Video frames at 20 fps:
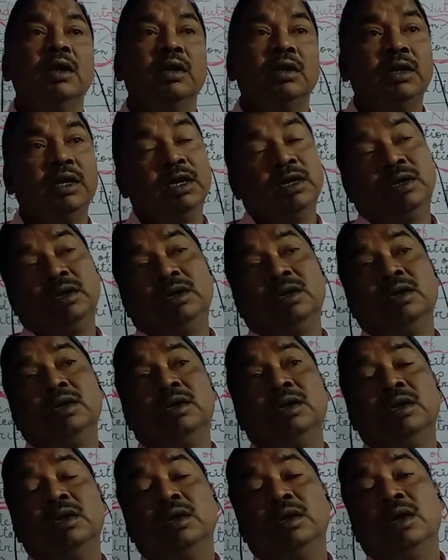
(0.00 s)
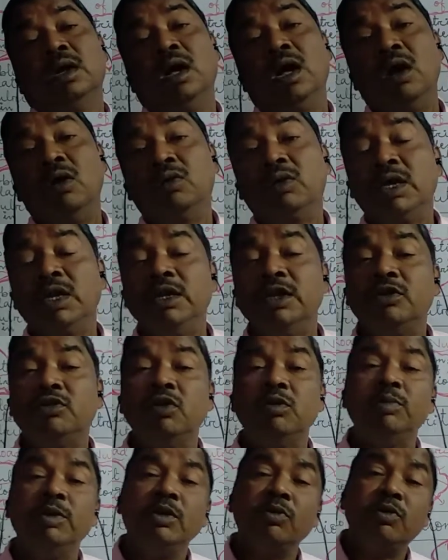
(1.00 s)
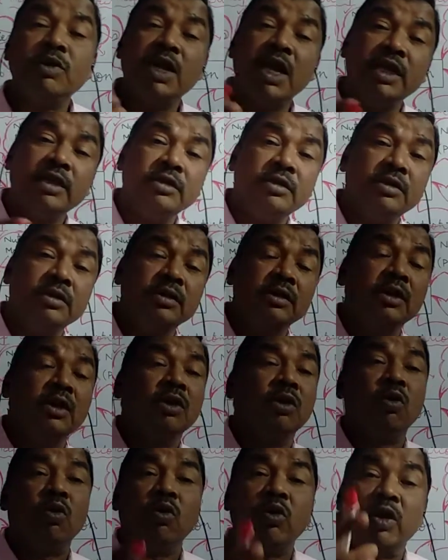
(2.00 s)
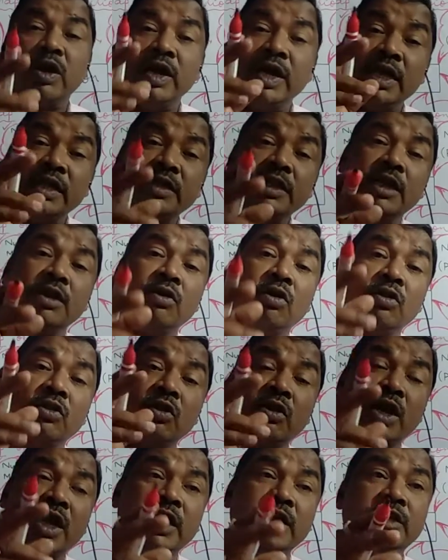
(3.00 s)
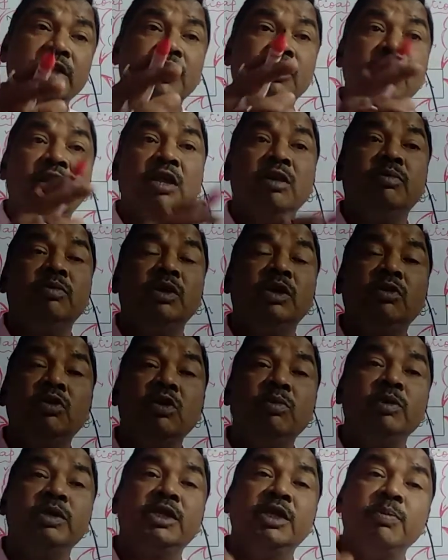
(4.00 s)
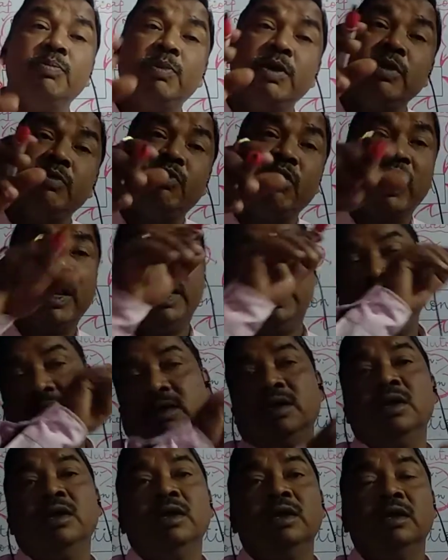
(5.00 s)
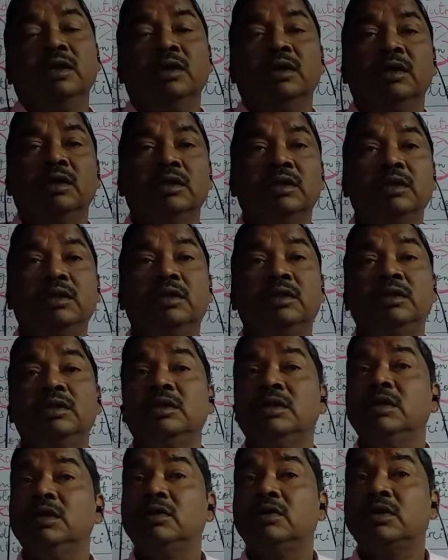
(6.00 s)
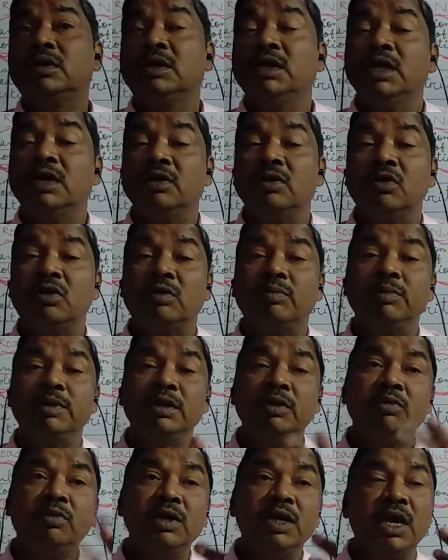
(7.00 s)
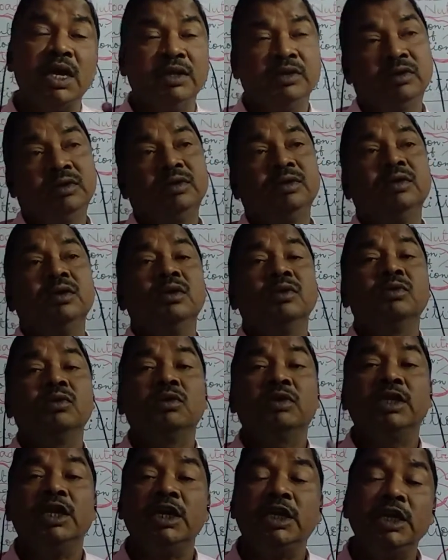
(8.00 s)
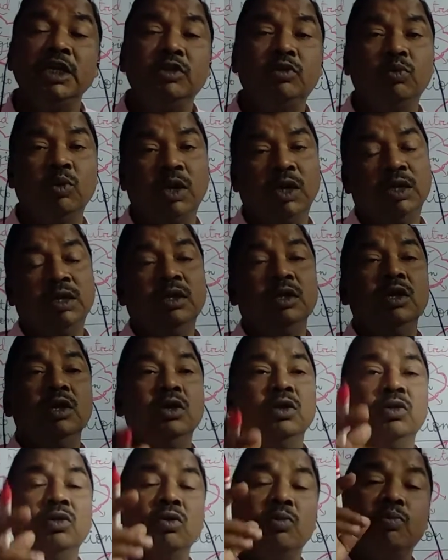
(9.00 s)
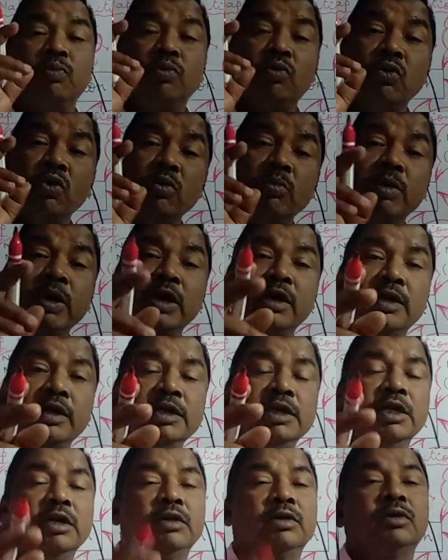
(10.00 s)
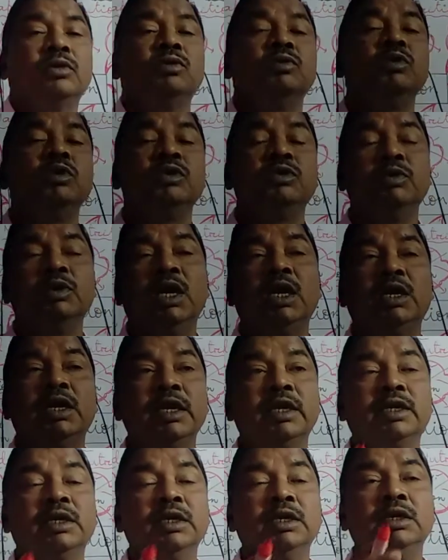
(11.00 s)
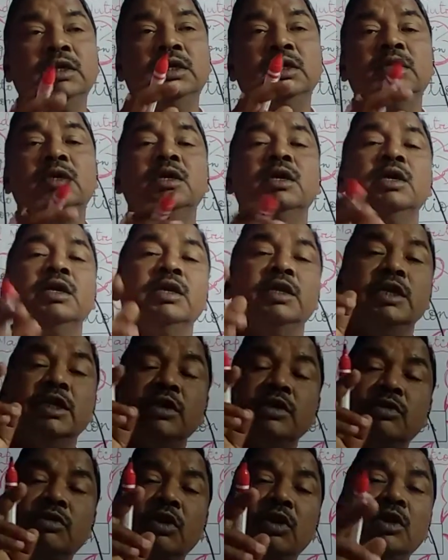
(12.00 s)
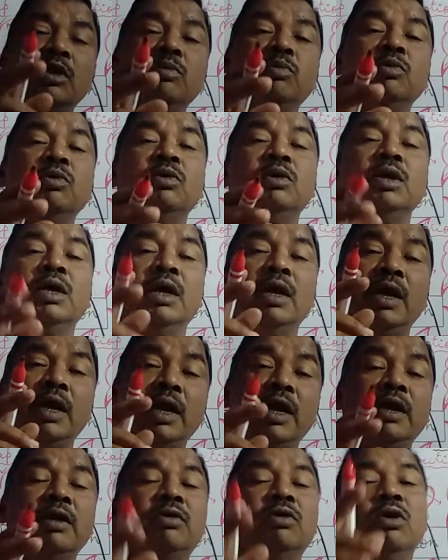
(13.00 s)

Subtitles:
then how can it will be utilized? Unless and otherwise it will be simplified. It cannot be utilized. So that is why the food materials which are taken in insoluble and